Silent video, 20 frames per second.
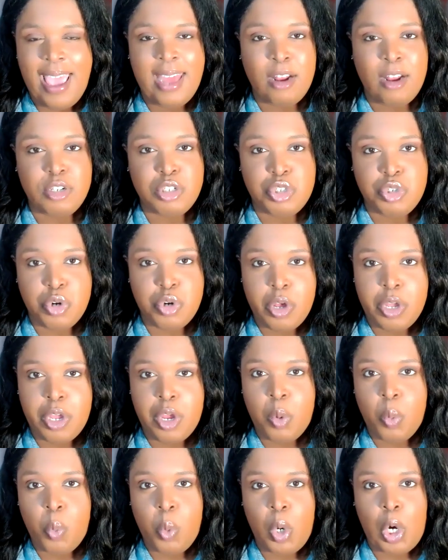and
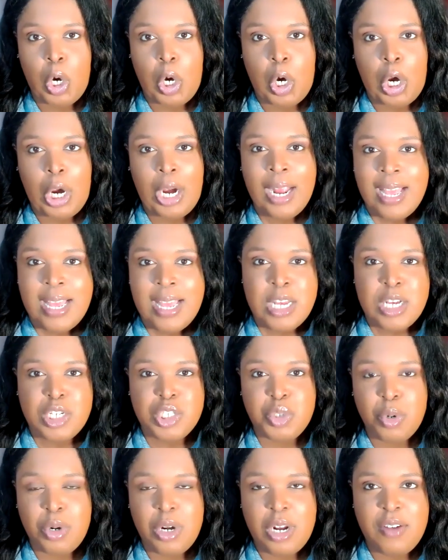Australia, were
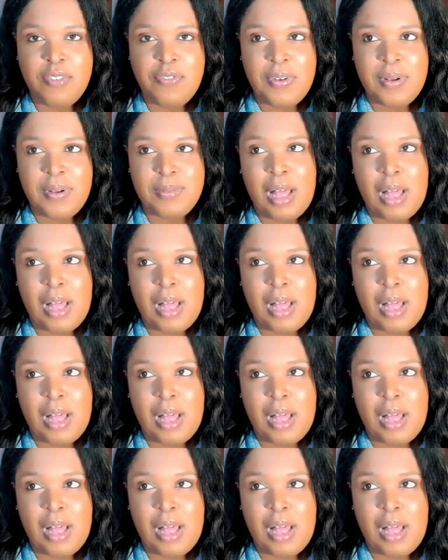sort of